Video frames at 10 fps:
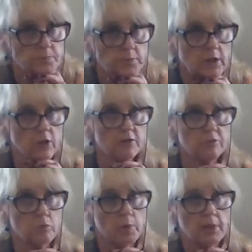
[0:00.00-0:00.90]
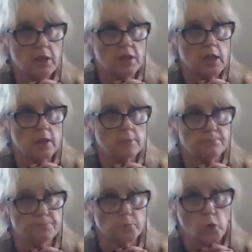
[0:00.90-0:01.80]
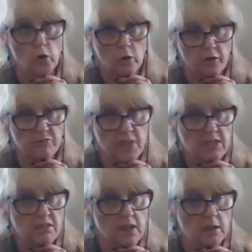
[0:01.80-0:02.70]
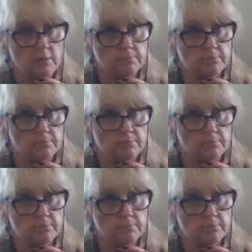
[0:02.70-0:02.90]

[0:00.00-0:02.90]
A lot of women think, or a lot of men think,